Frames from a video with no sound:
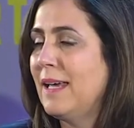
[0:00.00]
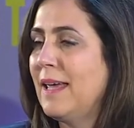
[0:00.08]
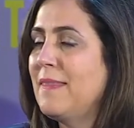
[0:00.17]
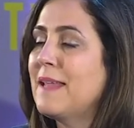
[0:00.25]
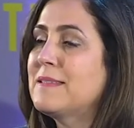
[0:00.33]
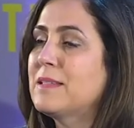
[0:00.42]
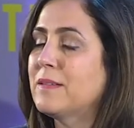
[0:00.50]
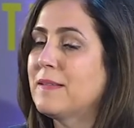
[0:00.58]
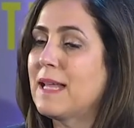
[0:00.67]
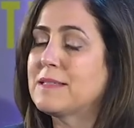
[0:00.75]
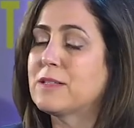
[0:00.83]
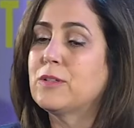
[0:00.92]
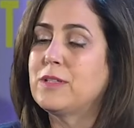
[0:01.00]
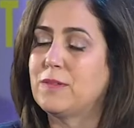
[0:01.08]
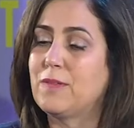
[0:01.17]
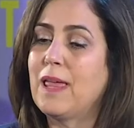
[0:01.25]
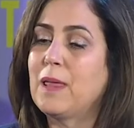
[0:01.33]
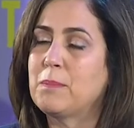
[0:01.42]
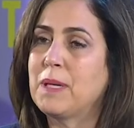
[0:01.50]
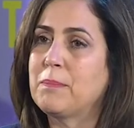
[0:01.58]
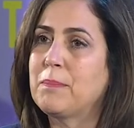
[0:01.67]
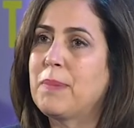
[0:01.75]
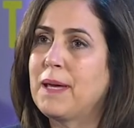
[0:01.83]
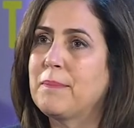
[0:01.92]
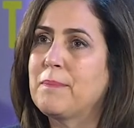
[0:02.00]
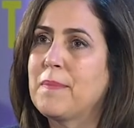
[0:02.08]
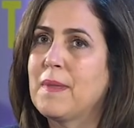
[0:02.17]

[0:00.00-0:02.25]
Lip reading: And that's a good development, but